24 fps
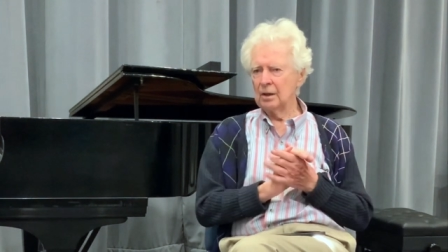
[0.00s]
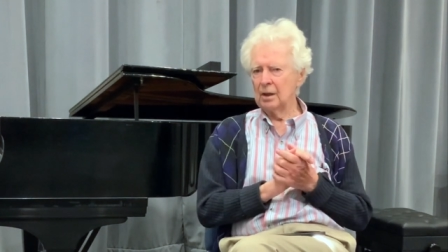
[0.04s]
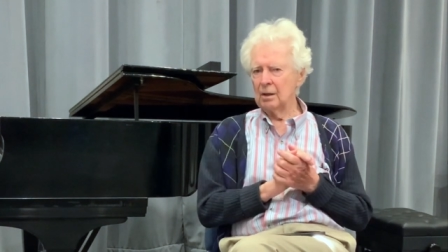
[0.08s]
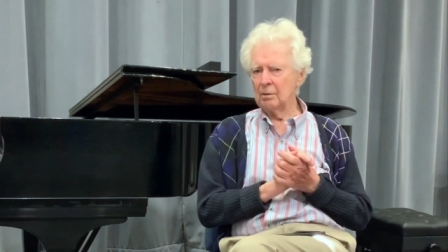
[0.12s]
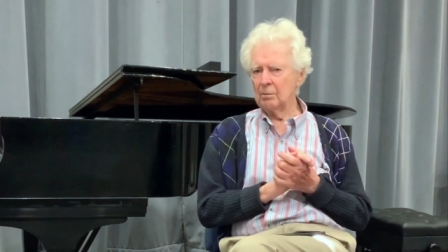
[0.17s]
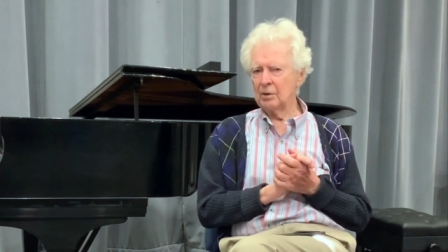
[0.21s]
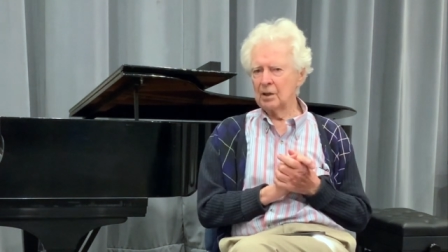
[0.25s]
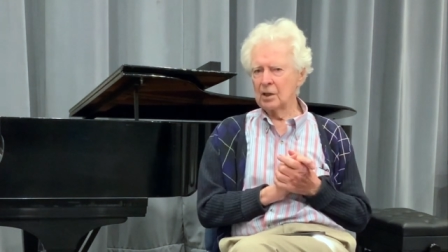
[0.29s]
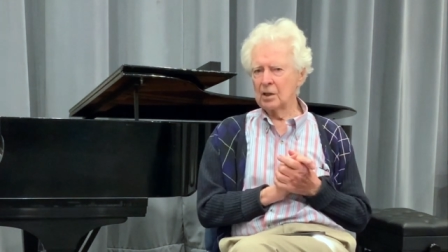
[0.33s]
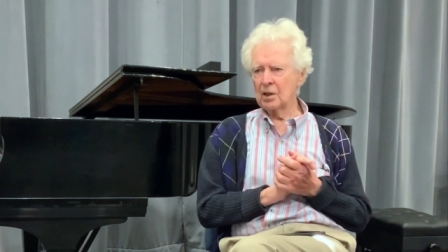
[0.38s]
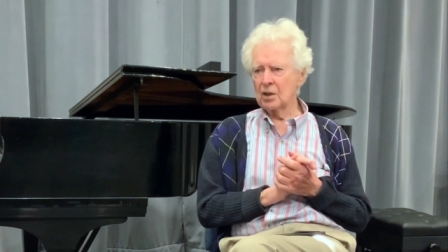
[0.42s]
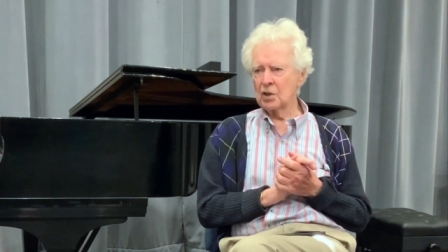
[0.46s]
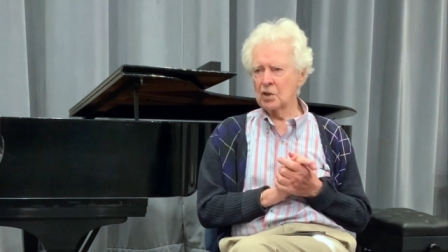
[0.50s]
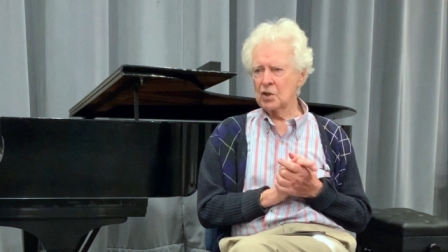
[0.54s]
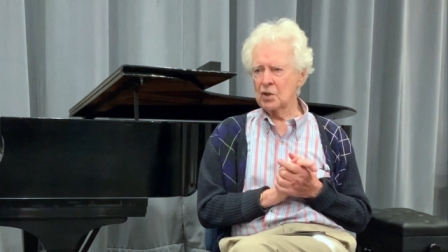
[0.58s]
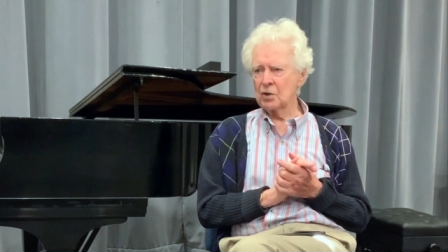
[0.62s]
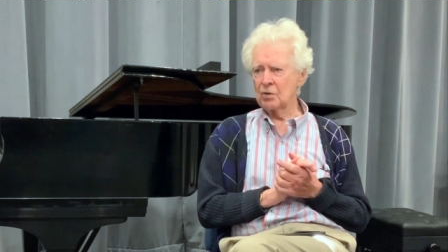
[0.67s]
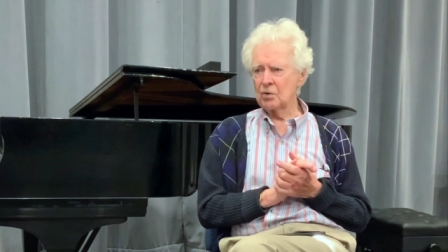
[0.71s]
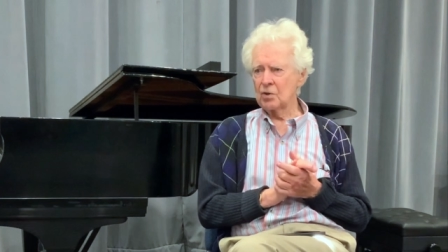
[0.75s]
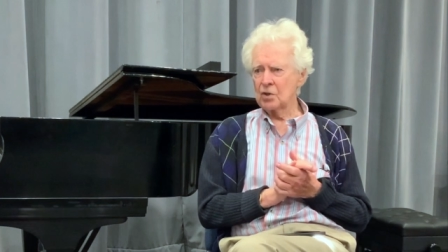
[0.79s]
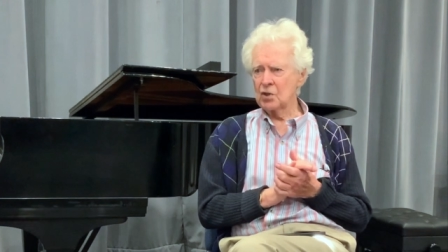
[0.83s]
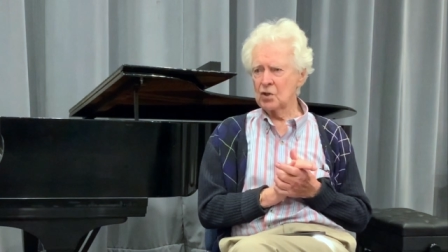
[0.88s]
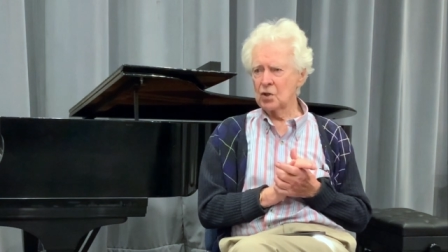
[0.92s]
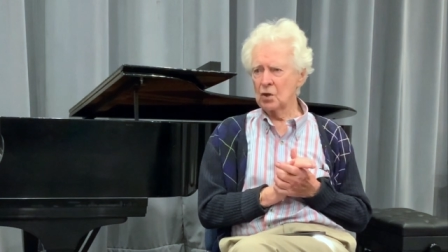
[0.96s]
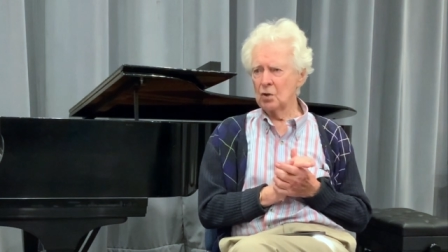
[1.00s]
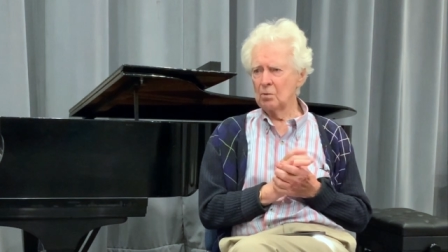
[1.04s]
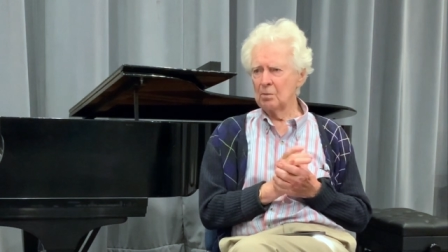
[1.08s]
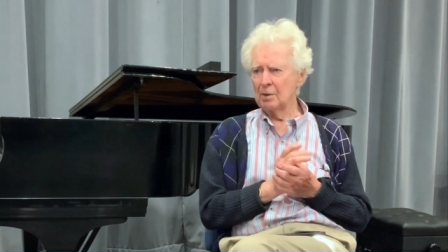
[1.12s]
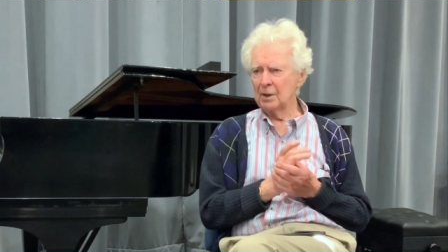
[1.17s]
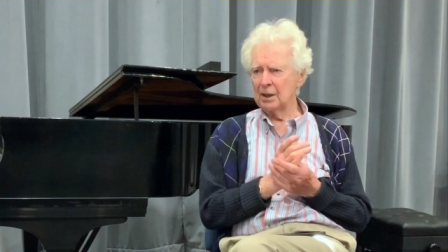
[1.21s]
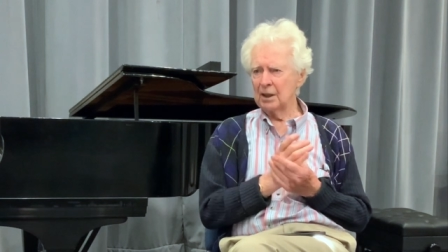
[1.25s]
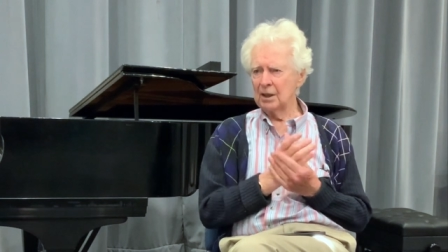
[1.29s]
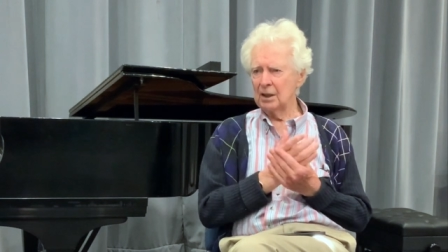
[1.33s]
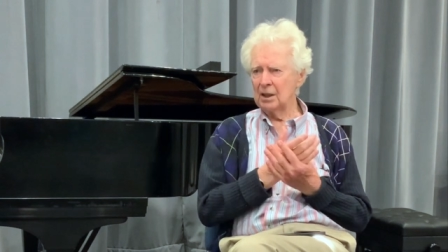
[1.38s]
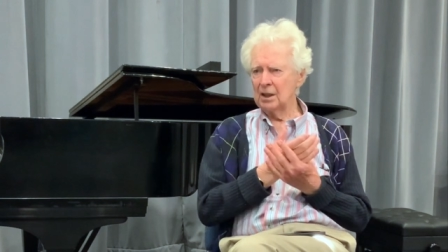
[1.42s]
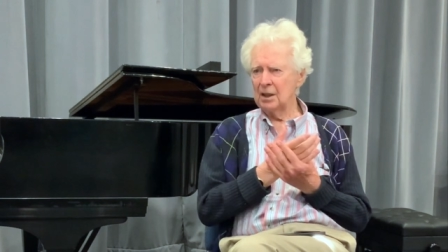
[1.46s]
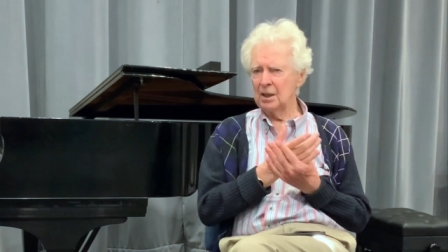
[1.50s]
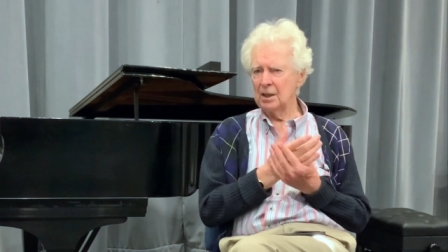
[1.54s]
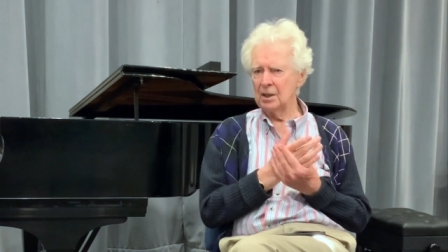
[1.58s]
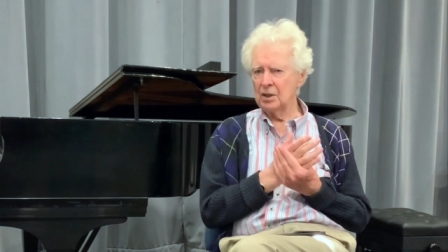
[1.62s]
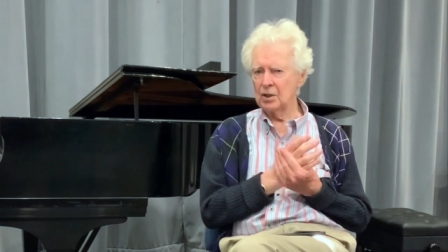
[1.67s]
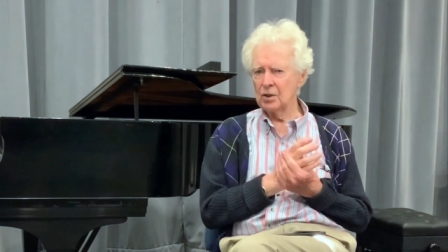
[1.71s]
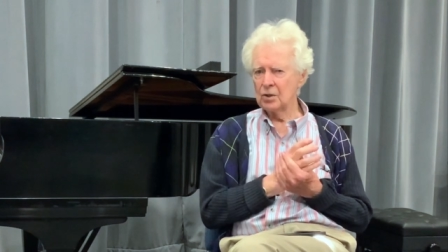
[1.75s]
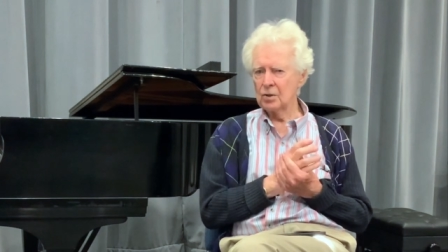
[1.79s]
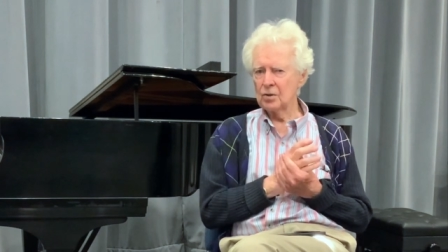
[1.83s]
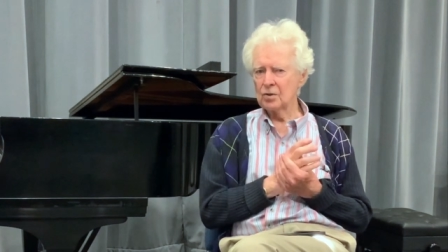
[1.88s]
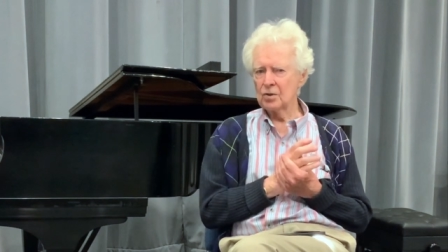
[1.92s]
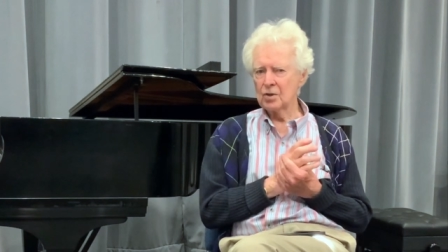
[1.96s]
because there are so many
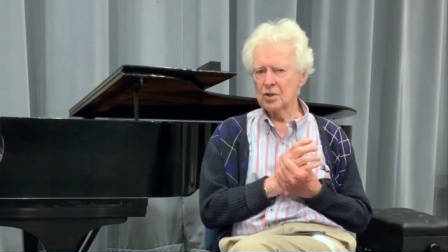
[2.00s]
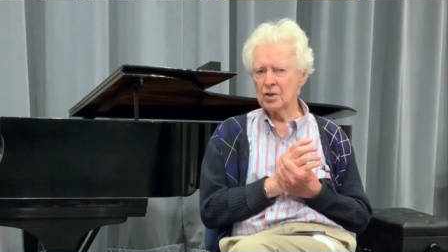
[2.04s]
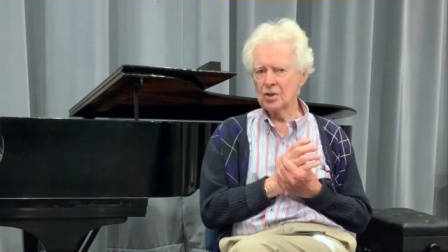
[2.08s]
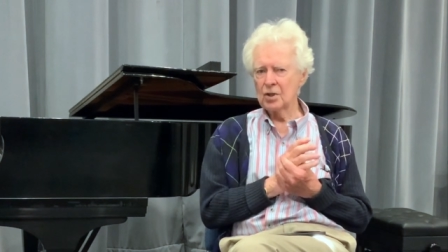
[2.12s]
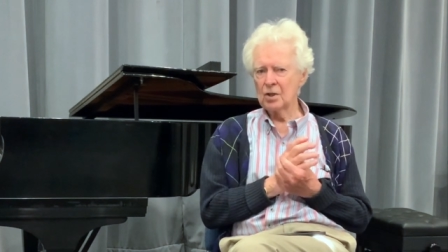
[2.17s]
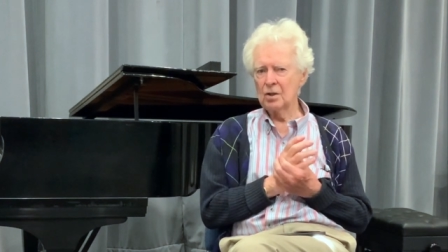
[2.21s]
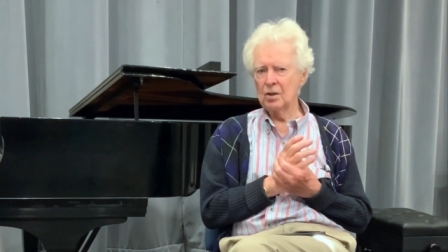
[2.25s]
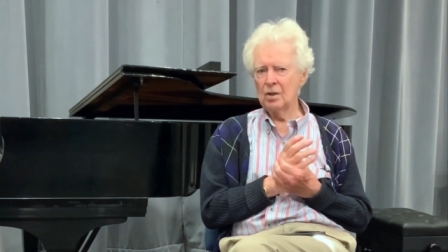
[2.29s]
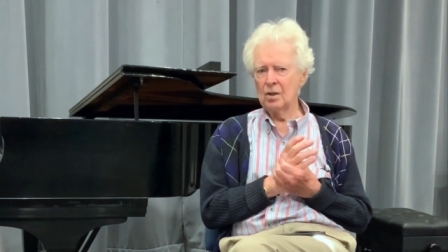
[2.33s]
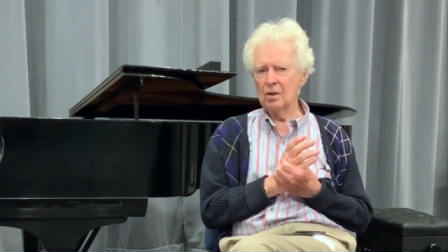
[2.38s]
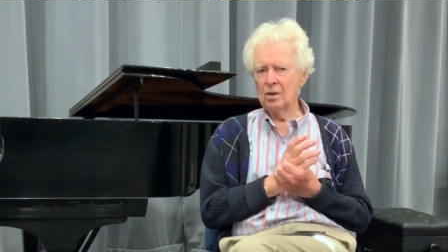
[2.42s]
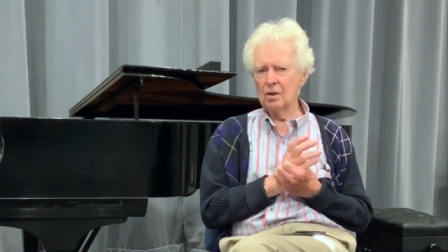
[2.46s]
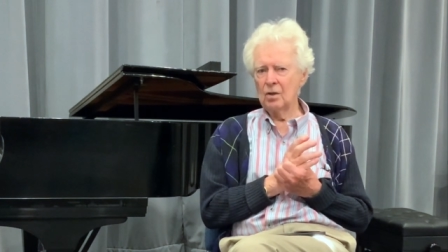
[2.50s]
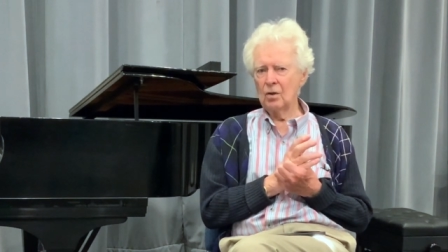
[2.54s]
teachers